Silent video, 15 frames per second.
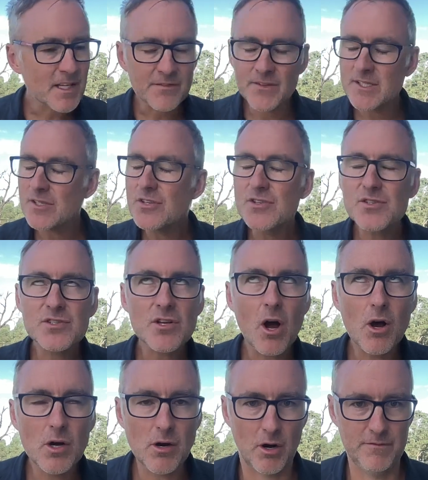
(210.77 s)
This is
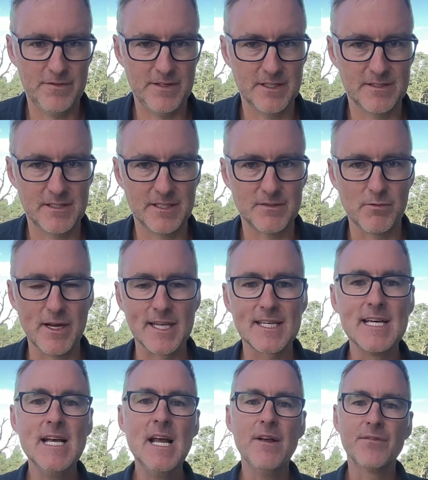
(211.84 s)
so obvious this week
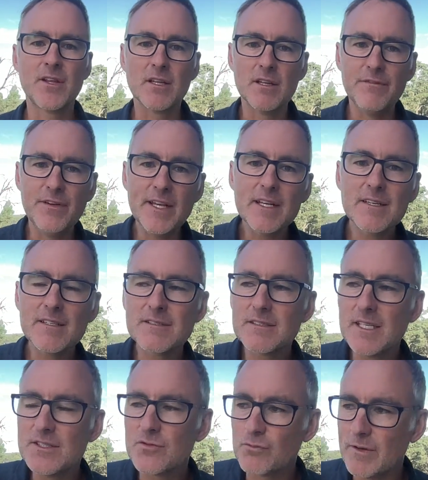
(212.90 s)
that Leviticus
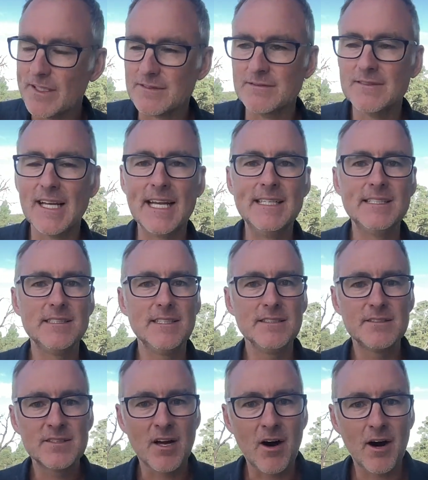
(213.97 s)
is written in an
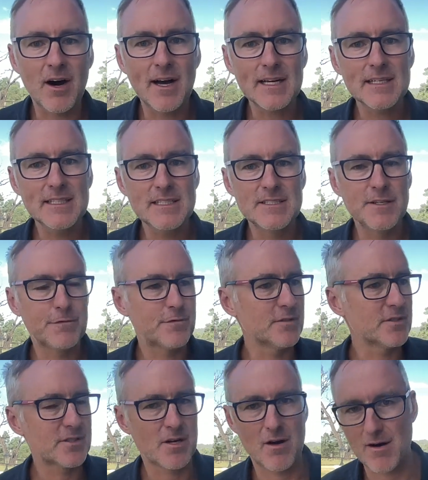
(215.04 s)
entirely
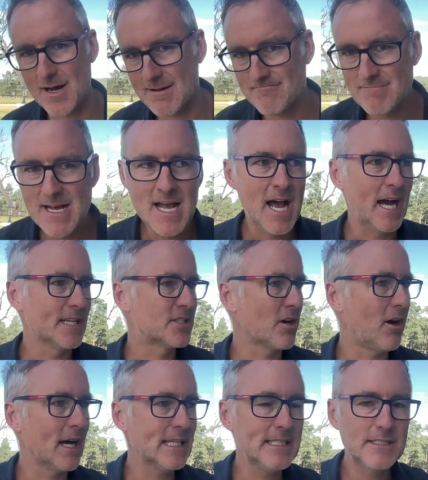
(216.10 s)
different time, a
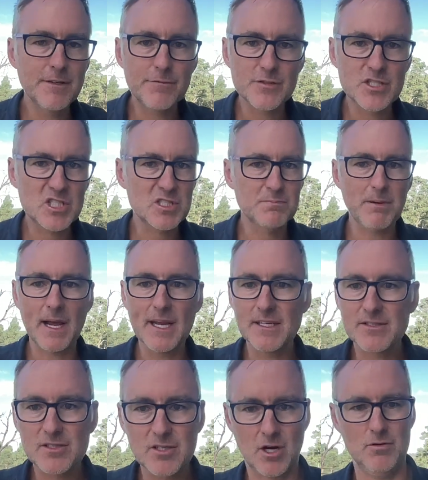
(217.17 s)
entirely different
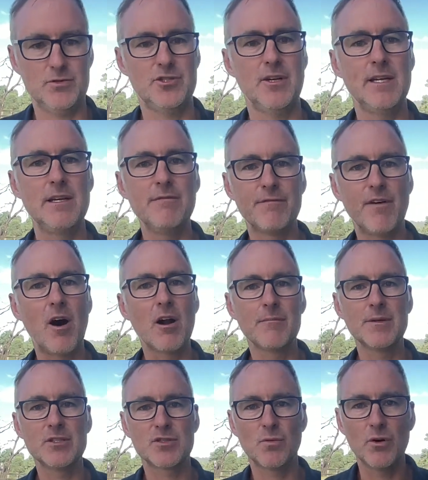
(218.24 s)
space, culture, and
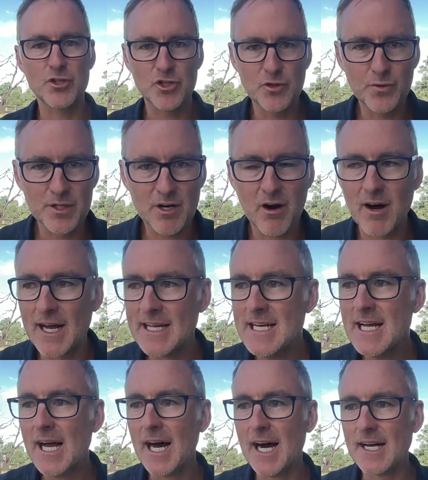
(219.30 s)
environment to what you and I
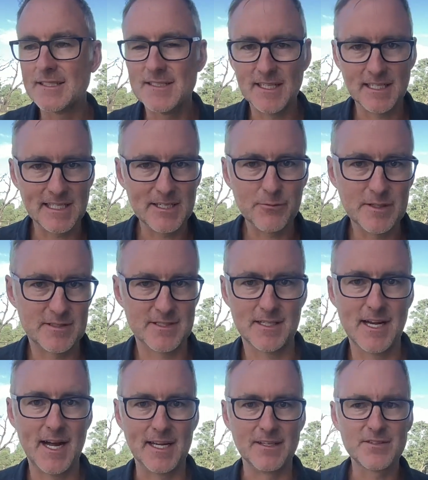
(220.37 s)
are dealing with
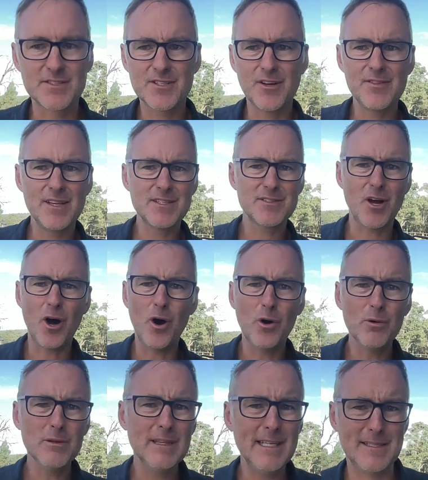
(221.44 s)
today. And so there's
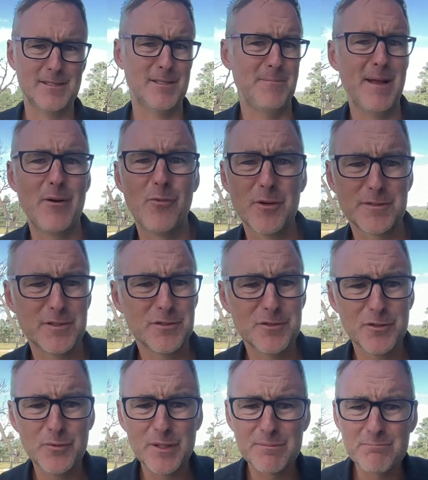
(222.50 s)
whole lists about what to
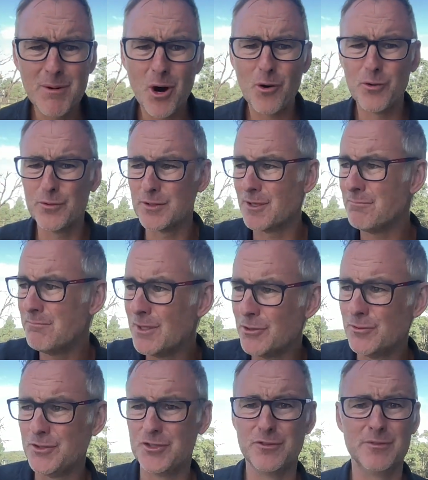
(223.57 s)
do with mold and
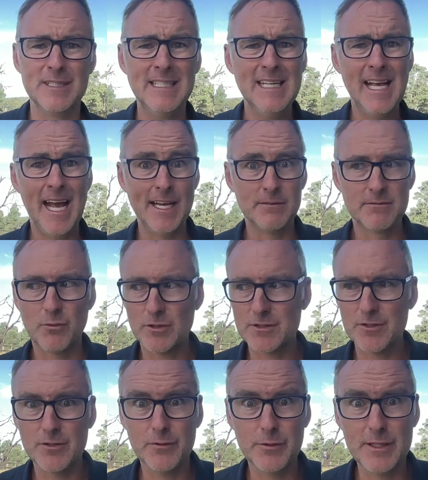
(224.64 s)
mildew and what
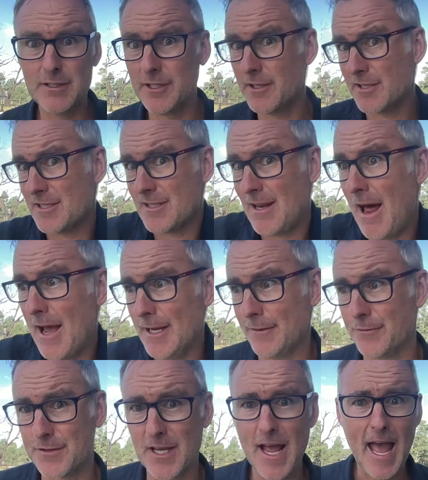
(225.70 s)
to do with your
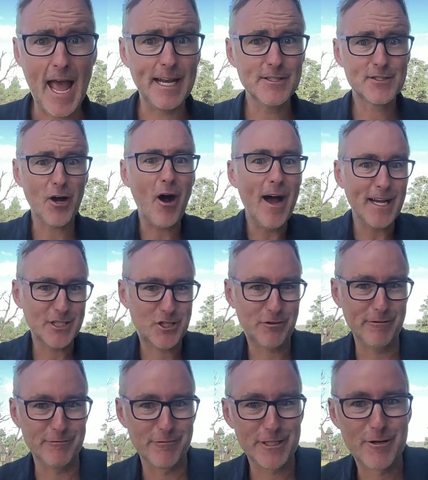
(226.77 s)
slaves and
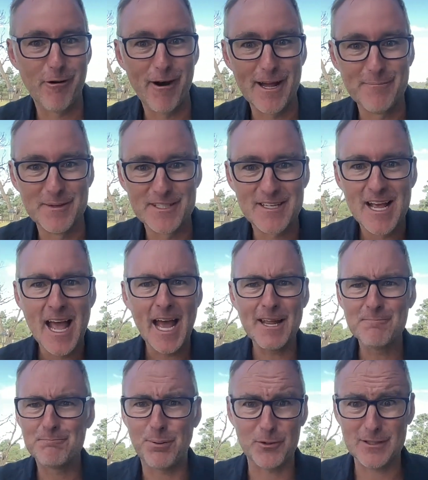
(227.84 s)
dietary requirements
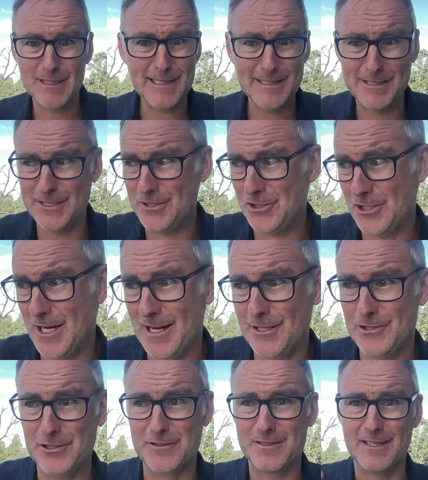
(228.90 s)
and bodily
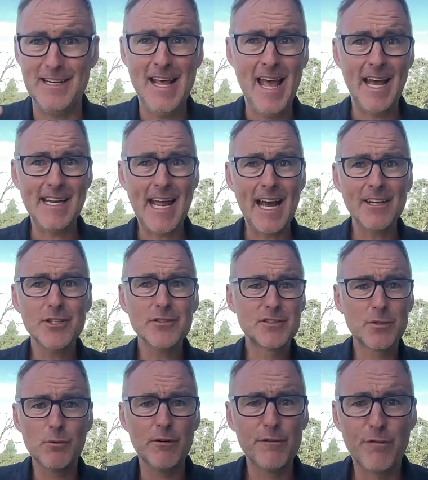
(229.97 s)
discharges and how you're
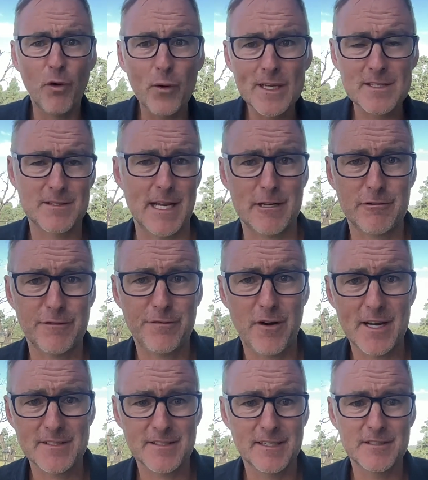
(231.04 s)
to avoid
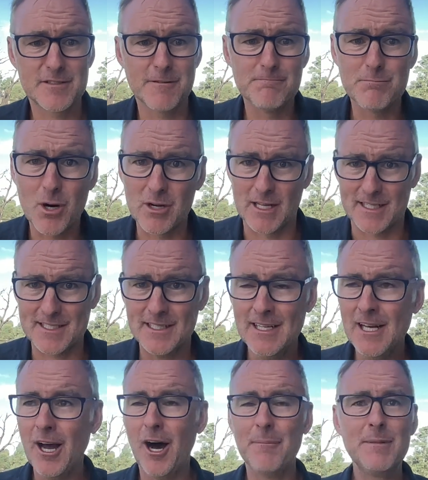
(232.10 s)
sacrificing to Moloch.
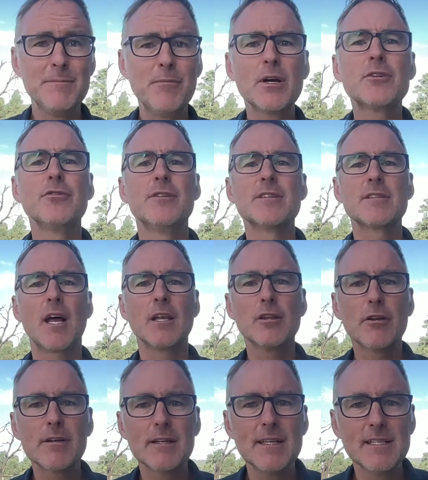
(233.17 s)
I mean, my goodness, a
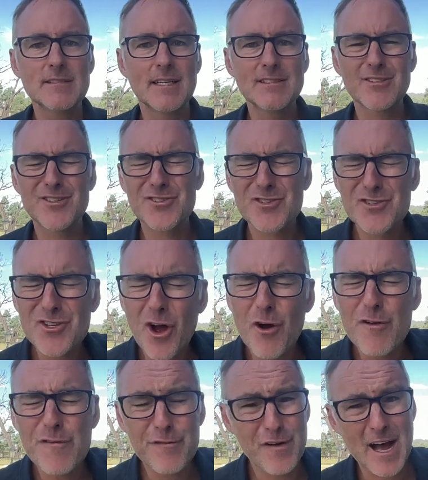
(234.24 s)
lot of these things are
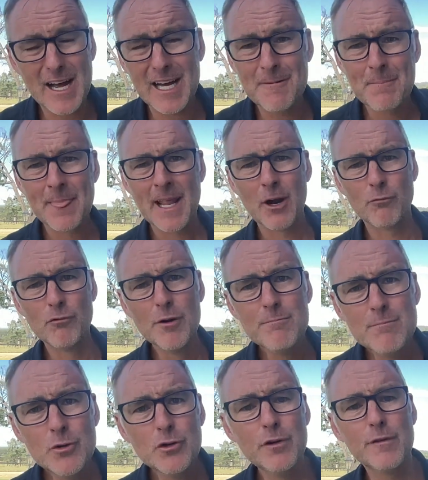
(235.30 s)
so far
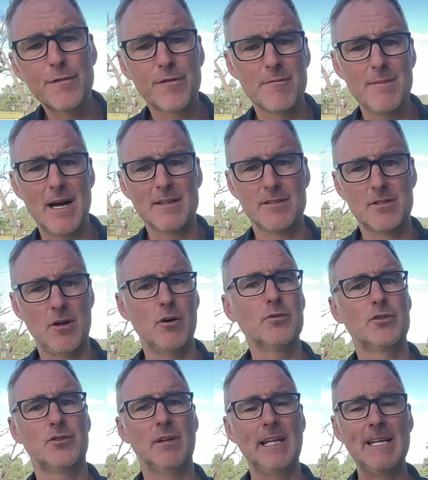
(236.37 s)
removed from us
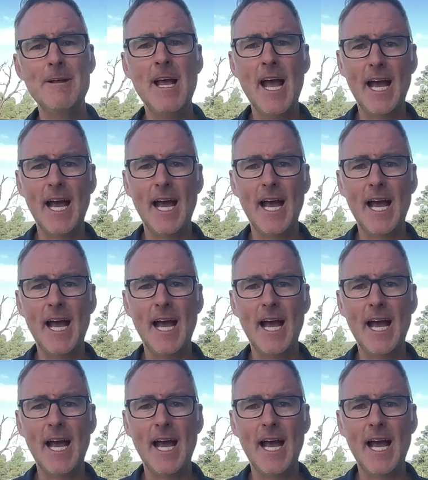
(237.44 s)
culturally.